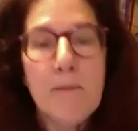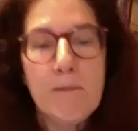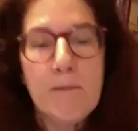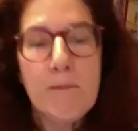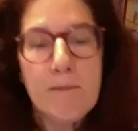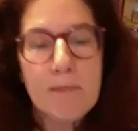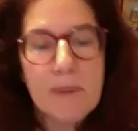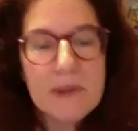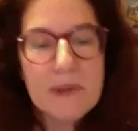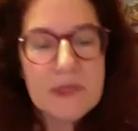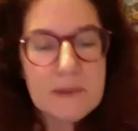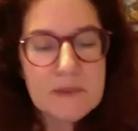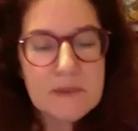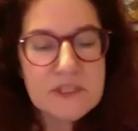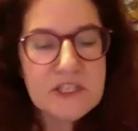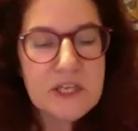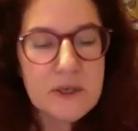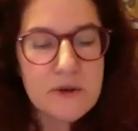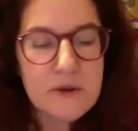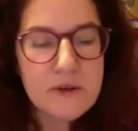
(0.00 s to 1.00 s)
but the
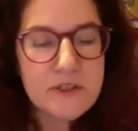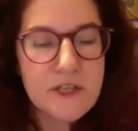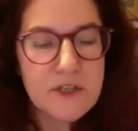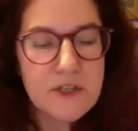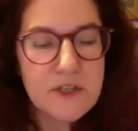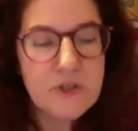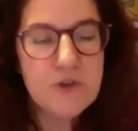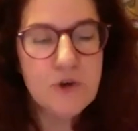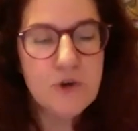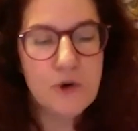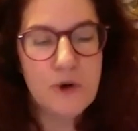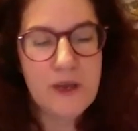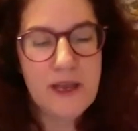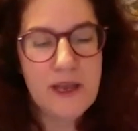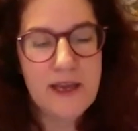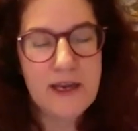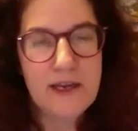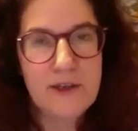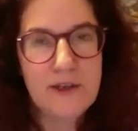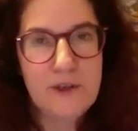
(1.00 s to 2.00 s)
materials that you
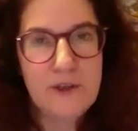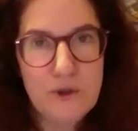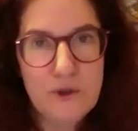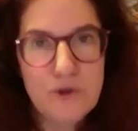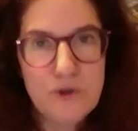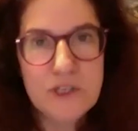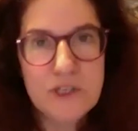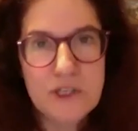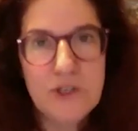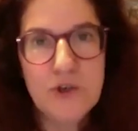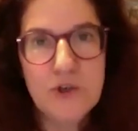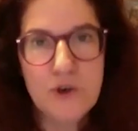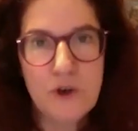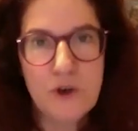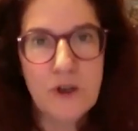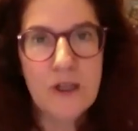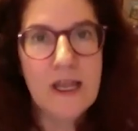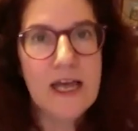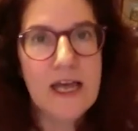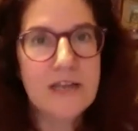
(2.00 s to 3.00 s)
create and use in your
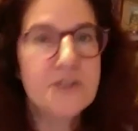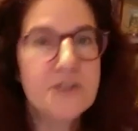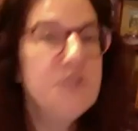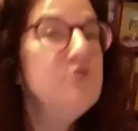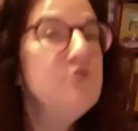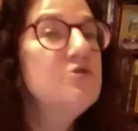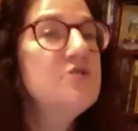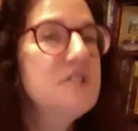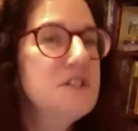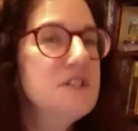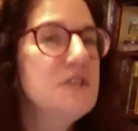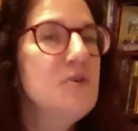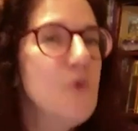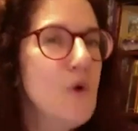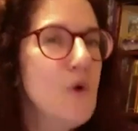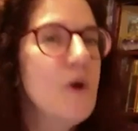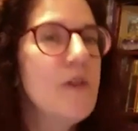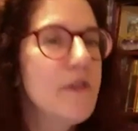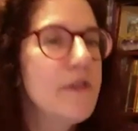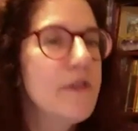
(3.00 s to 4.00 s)
class, you still
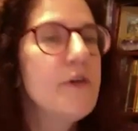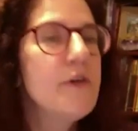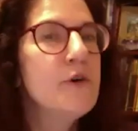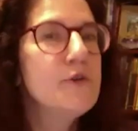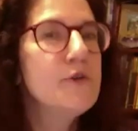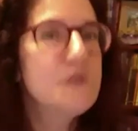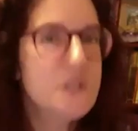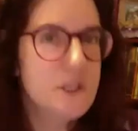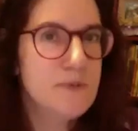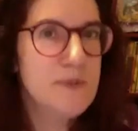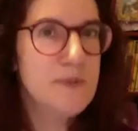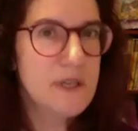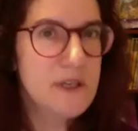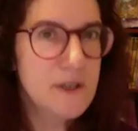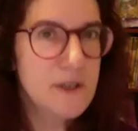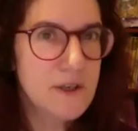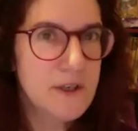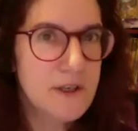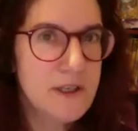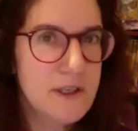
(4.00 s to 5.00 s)
want those to be
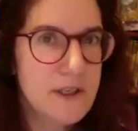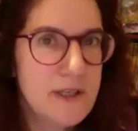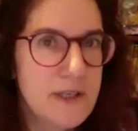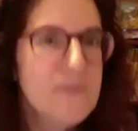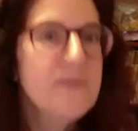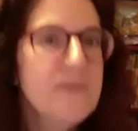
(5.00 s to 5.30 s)
good.